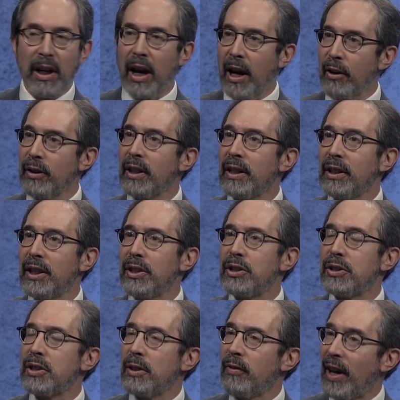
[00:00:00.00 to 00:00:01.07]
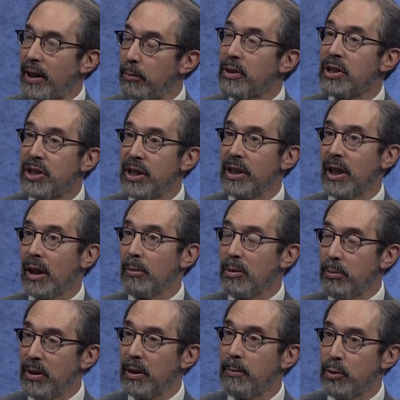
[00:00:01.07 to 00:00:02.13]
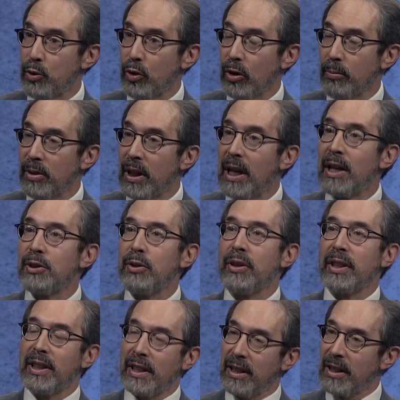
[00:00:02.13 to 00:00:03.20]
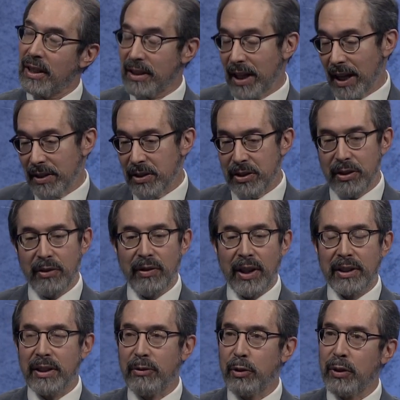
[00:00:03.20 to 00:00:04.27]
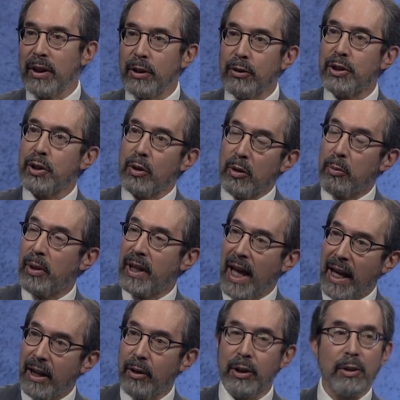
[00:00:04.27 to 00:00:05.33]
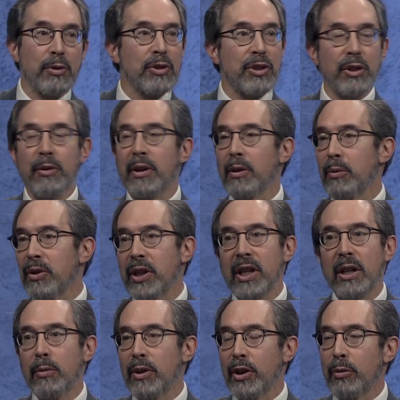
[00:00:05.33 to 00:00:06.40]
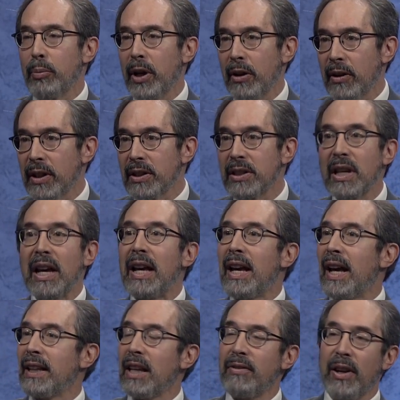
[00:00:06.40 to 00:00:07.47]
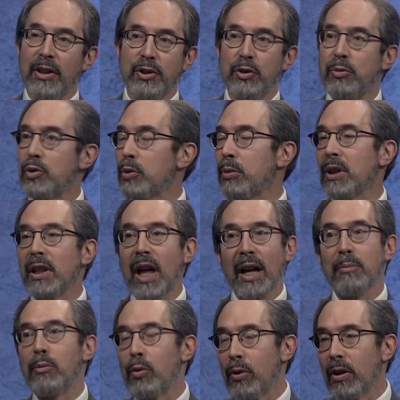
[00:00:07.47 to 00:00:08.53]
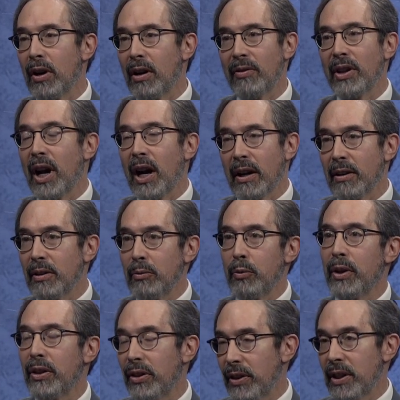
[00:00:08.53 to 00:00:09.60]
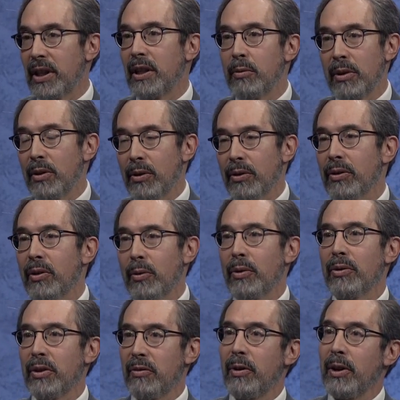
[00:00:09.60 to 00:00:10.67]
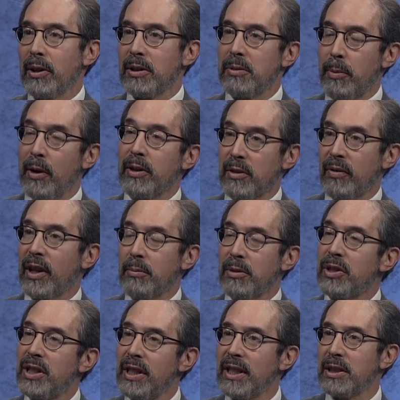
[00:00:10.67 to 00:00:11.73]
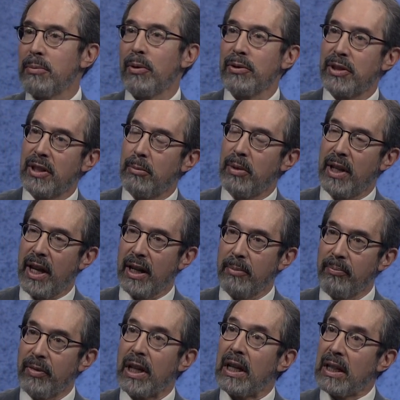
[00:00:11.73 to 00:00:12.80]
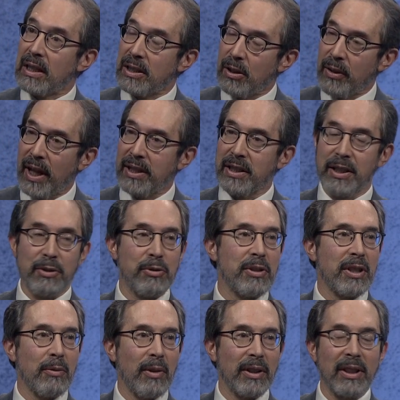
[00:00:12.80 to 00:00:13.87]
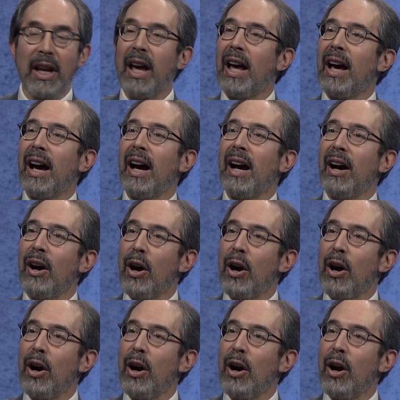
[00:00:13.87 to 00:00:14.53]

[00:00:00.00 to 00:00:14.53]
Iron needs some vitamin C to help it be absorbed. Okay. So they did a test. If you eat your cereal with banana or eat your cereal with kiwi or berries, and they find that you absorb a lot more of the iron with the kiwi or the berries, the vitamin C, as opposed to the banana. So that's an interesting one.